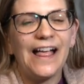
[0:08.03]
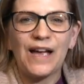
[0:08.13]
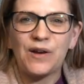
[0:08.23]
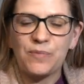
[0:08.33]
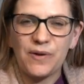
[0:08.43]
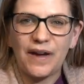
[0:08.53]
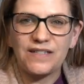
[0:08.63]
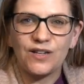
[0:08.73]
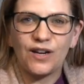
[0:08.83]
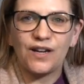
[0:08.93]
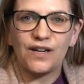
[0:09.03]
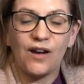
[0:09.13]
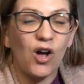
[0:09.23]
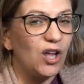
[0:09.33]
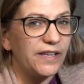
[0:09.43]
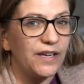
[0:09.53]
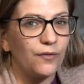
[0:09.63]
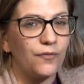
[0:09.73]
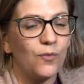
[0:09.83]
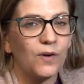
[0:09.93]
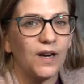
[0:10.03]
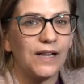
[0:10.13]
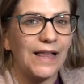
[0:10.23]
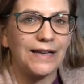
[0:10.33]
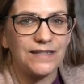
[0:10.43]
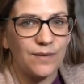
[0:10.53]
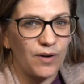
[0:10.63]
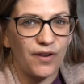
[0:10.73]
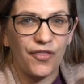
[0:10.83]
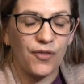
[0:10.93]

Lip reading: I hope you guys are all here for class number